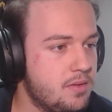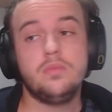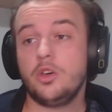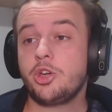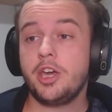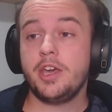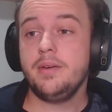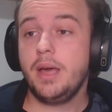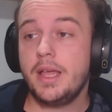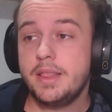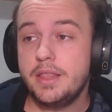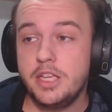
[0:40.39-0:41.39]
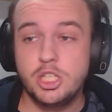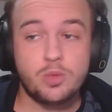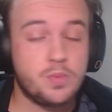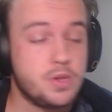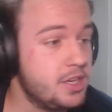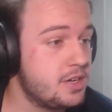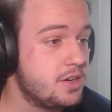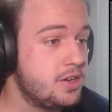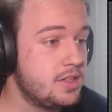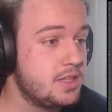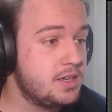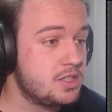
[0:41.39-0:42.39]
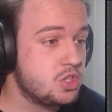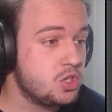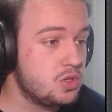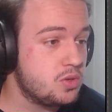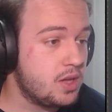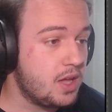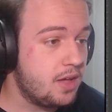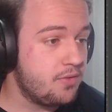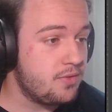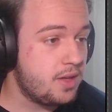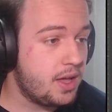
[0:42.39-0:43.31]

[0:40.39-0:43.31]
Okay, and this player character is going to have